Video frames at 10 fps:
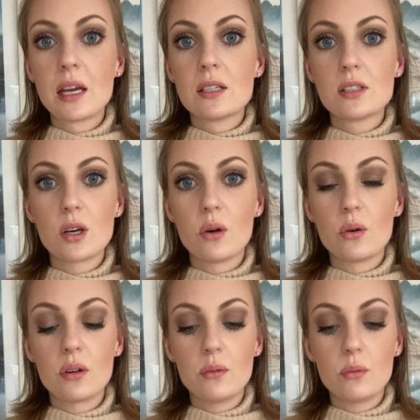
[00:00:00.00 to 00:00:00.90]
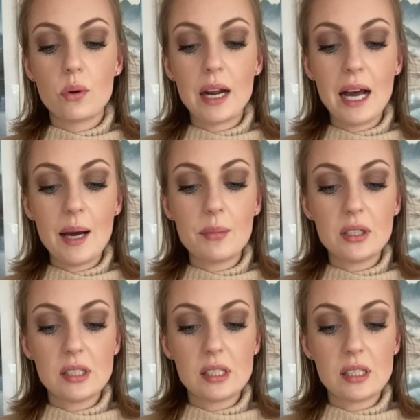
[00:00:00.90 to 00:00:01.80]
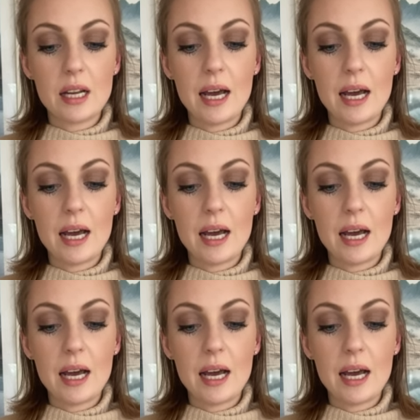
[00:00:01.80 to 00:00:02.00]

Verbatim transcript: So what happens is it